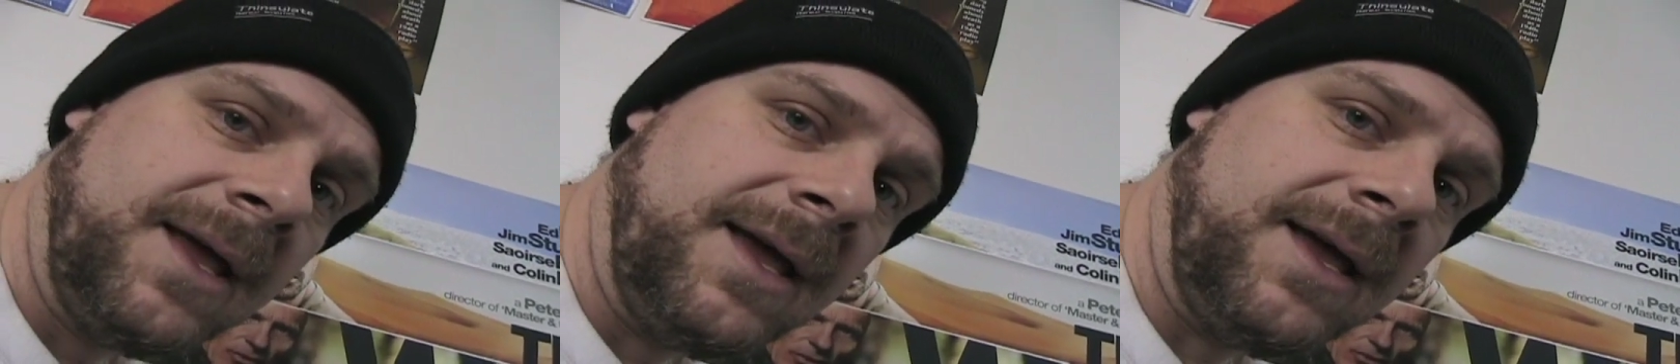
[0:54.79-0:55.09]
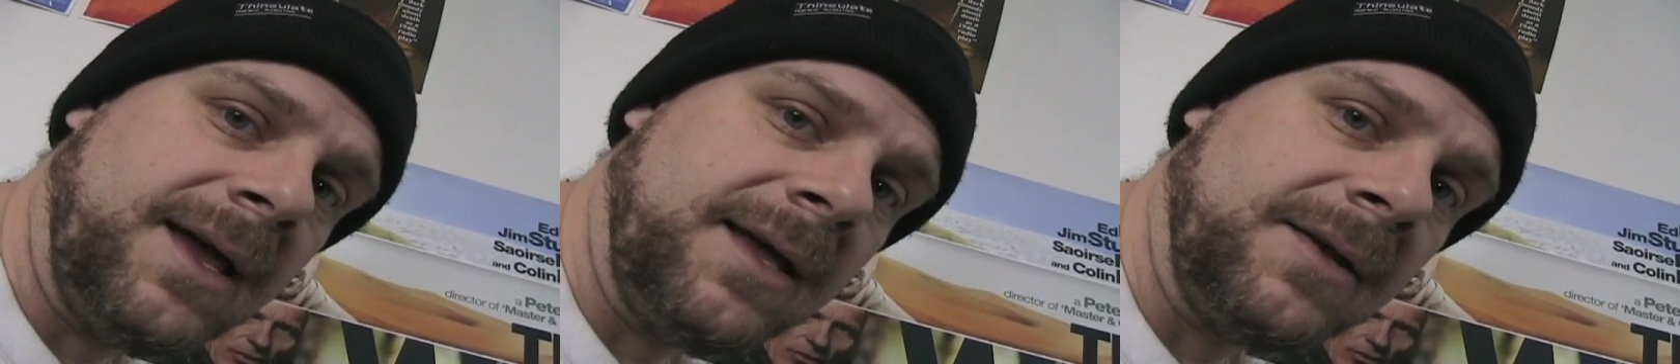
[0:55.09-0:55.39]

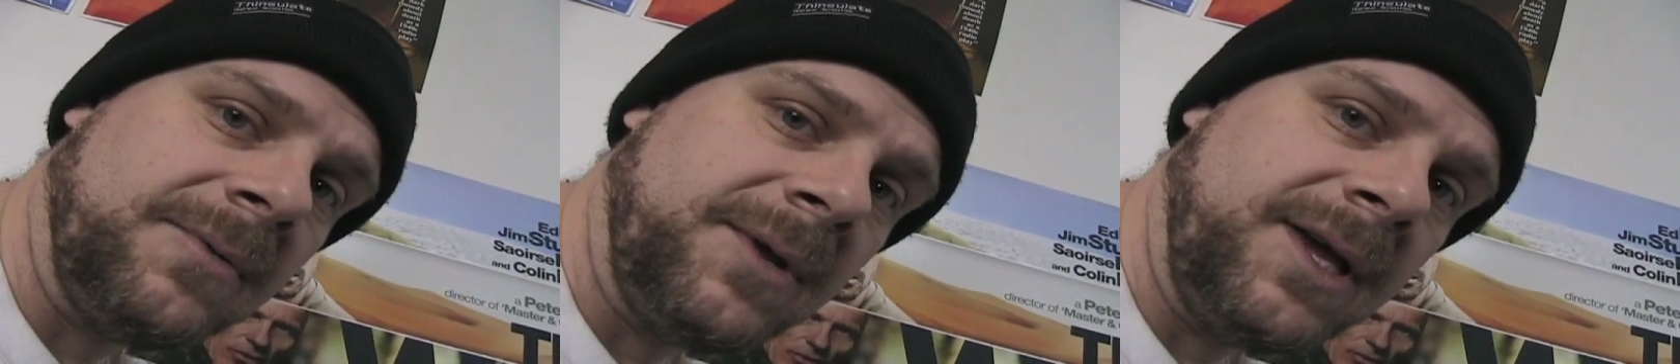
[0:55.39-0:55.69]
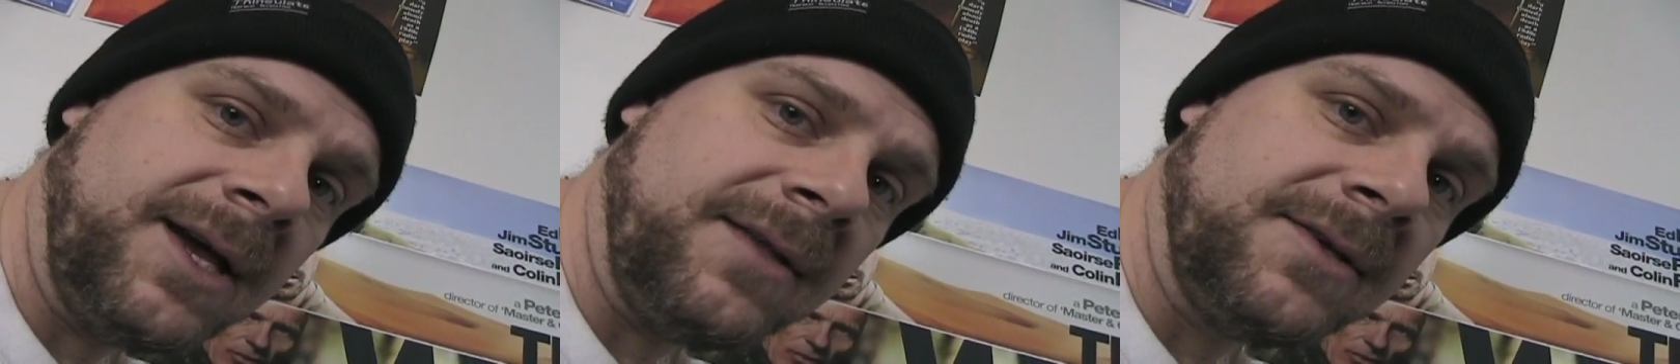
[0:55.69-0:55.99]
and
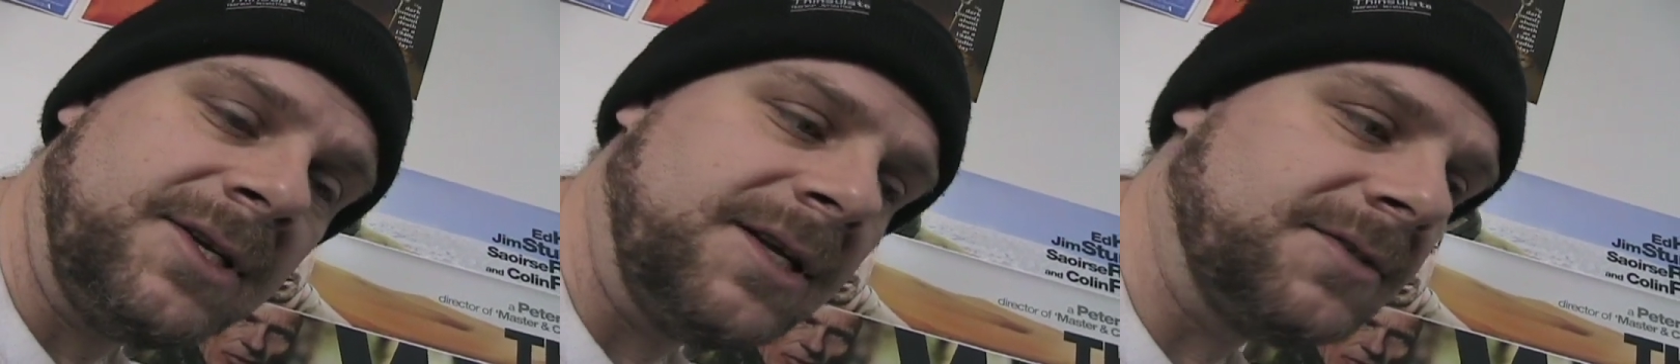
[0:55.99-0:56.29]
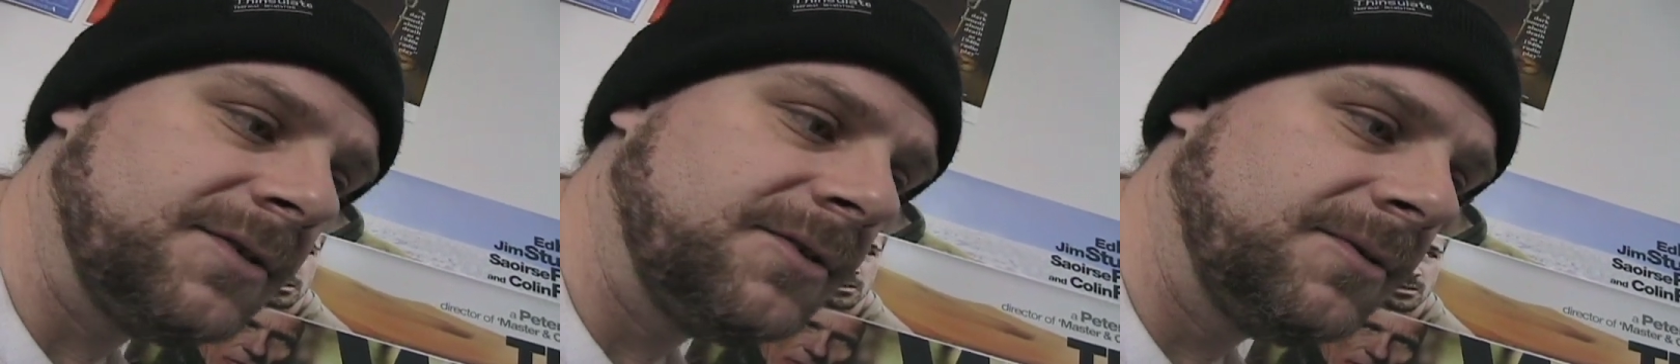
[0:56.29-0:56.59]
we had the
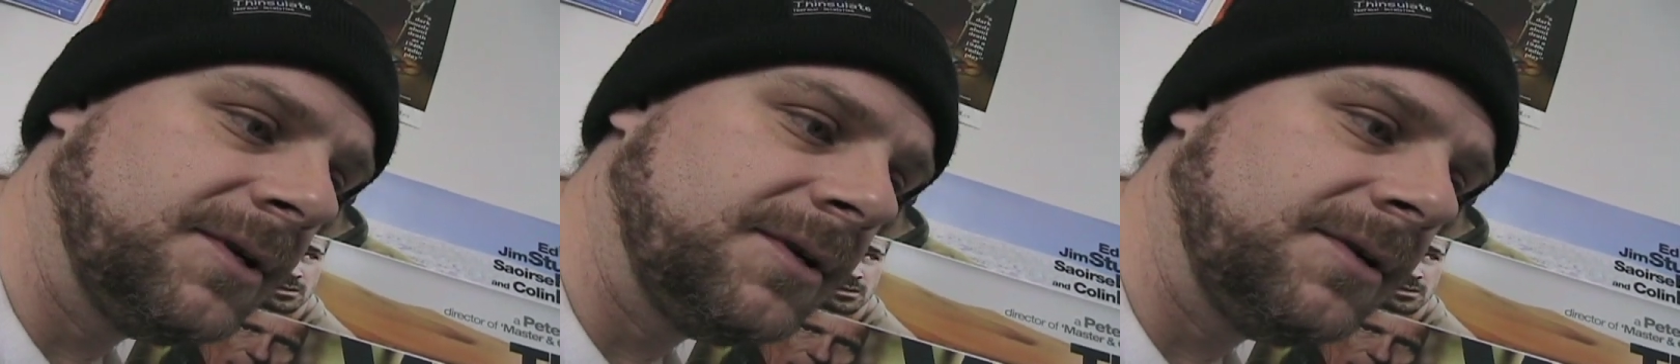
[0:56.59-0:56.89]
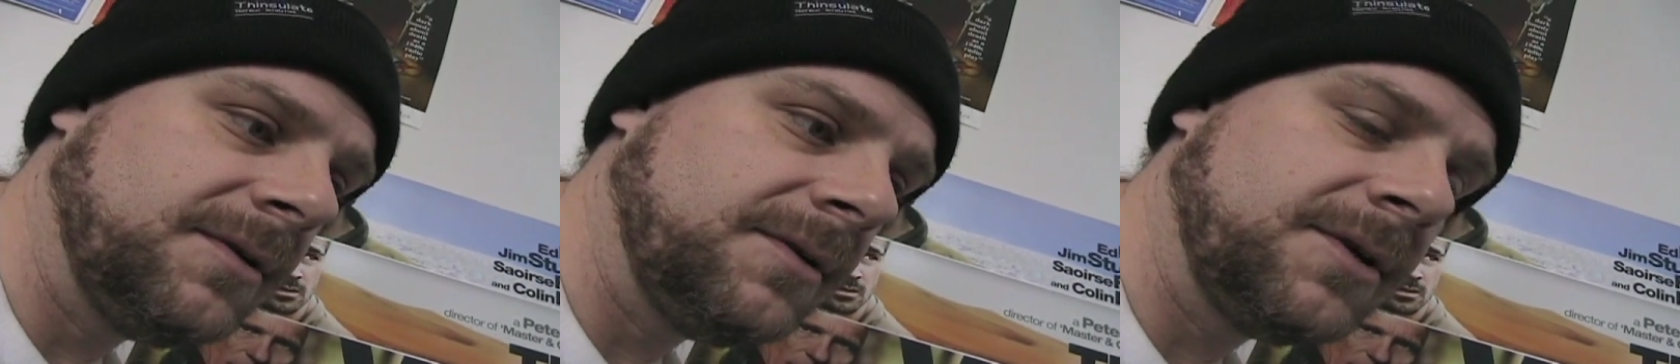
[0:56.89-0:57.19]
chance to do a little